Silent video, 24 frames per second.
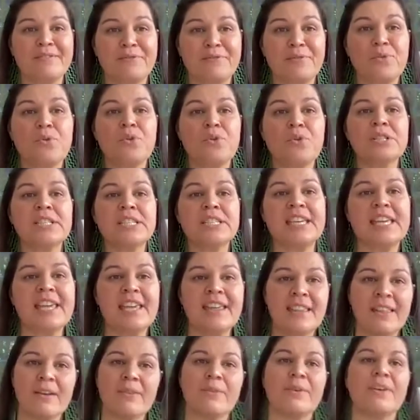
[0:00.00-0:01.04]
forward
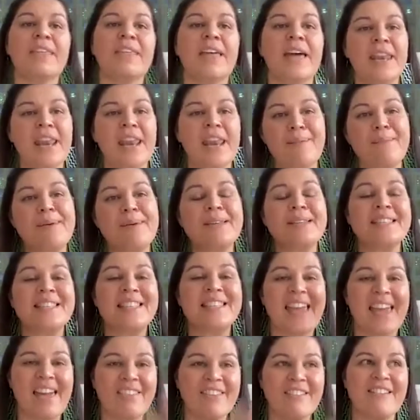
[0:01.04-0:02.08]
together with our numbers
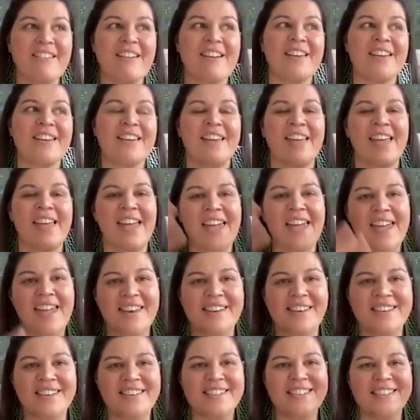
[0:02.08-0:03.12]
gathering
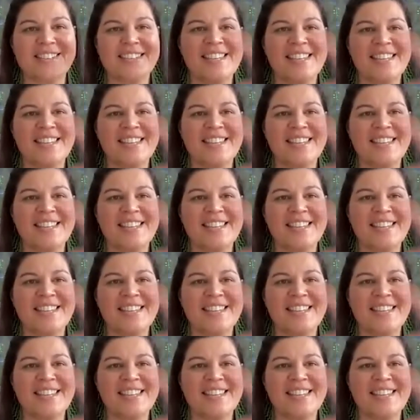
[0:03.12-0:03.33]
and,